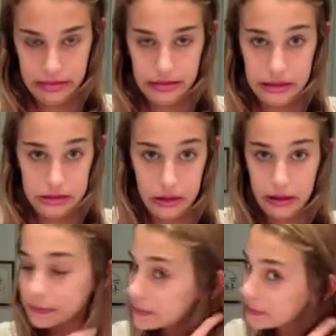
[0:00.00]
Sorry.
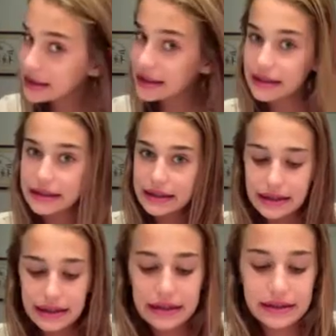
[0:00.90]

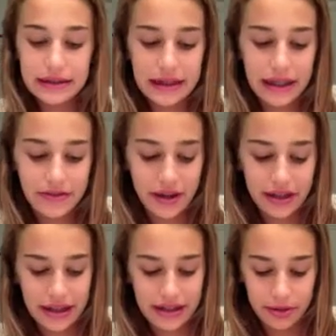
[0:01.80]
She gets very
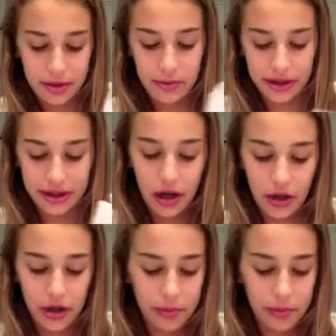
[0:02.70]
intense about her Monte Carlo.